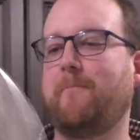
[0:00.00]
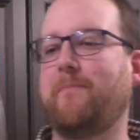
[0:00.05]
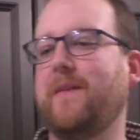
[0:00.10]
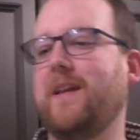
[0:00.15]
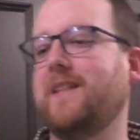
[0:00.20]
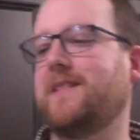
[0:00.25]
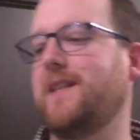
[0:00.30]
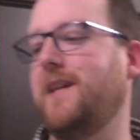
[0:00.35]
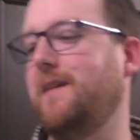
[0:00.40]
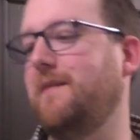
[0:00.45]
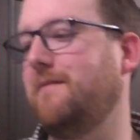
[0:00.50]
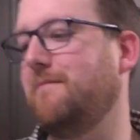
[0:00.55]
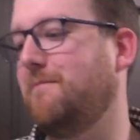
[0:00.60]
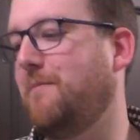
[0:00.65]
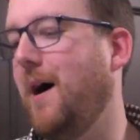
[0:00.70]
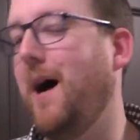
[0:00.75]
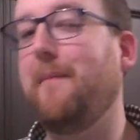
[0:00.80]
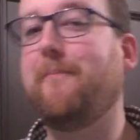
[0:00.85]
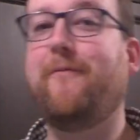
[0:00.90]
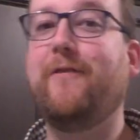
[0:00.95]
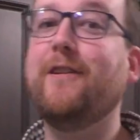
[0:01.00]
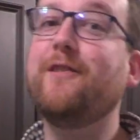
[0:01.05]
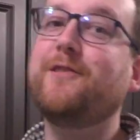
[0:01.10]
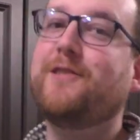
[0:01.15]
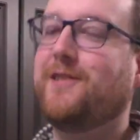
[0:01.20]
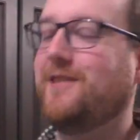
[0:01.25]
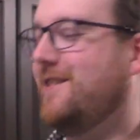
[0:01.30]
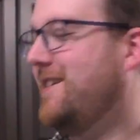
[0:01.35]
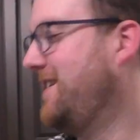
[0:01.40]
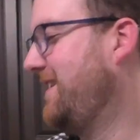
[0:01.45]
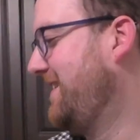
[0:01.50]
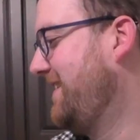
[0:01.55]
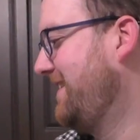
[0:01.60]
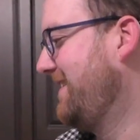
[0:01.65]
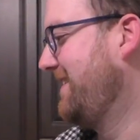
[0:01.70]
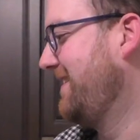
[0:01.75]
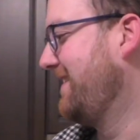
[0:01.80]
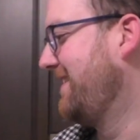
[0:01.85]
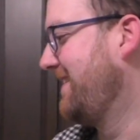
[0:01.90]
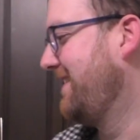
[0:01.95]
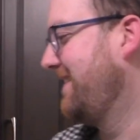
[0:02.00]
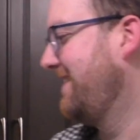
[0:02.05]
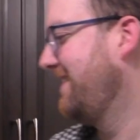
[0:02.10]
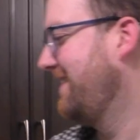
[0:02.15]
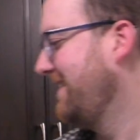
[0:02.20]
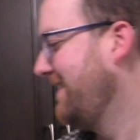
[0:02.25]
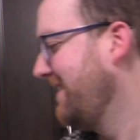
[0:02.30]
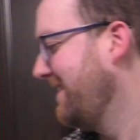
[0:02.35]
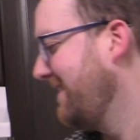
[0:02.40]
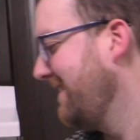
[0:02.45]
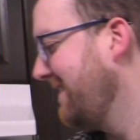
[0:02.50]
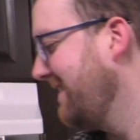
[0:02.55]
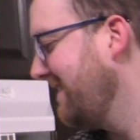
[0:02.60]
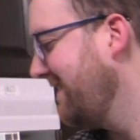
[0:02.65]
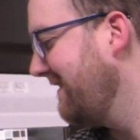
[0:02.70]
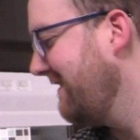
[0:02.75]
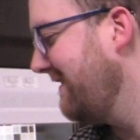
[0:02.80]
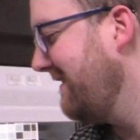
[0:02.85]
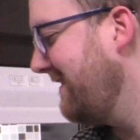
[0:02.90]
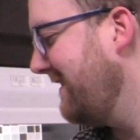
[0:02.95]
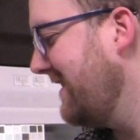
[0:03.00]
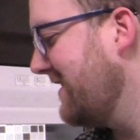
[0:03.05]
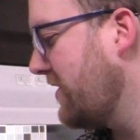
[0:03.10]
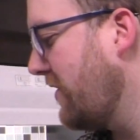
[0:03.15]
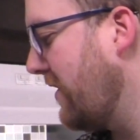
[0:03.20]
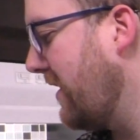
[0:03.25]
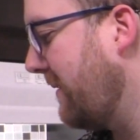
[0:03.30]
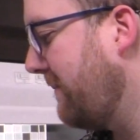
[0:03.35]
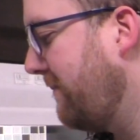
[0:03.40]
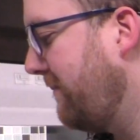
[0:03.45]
It's a pop filter. It's a thing.